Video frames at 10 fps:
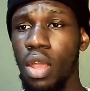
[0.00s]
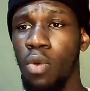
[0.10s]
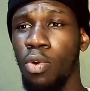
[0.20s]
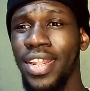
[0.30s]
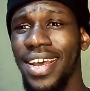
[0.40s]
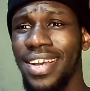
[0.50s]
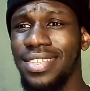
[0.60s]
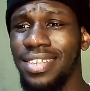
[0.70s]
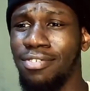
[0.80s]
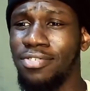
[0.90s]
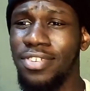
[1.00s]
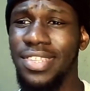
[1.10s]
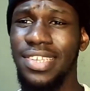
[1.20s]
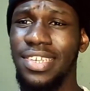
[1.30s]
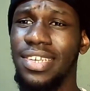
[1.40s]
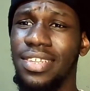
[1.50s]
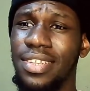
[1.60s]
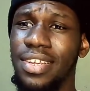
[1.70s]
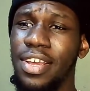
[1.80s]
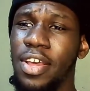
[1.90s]
one night I was just thinking,
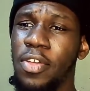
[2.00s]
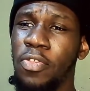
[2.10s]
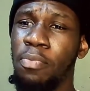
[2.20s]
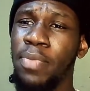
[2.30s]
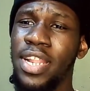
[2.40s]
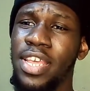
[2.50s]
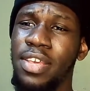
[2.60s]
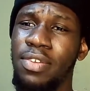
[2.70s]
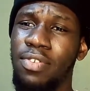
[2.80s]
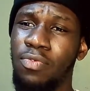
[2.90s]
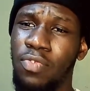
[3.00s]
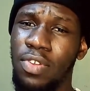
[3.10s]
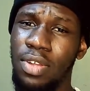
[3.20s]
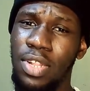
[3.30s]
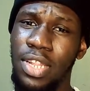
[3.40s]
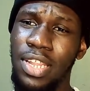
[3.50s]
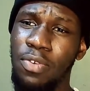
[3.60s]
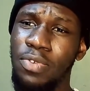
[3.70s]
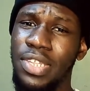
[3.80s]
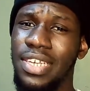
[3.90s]
normally
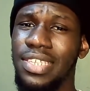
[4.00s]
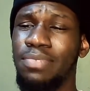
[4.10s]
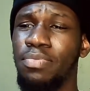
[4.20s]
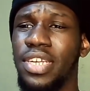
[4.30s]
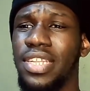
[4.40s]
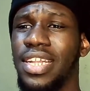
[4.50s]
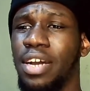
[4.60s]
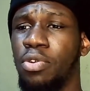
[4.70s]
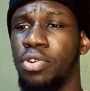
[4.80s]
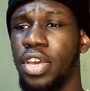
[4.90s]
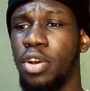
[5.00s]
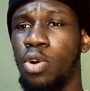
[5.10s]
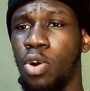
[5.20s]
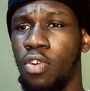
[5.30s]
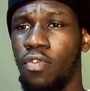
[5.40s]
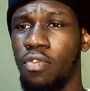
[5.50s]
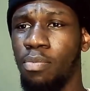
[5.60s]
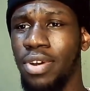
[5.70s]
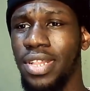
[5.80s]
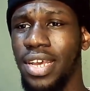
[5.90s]
liquid simulated along a curve,
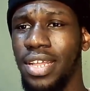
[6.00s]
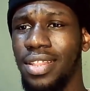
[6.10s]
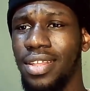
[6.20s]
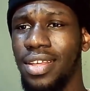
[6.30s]
but then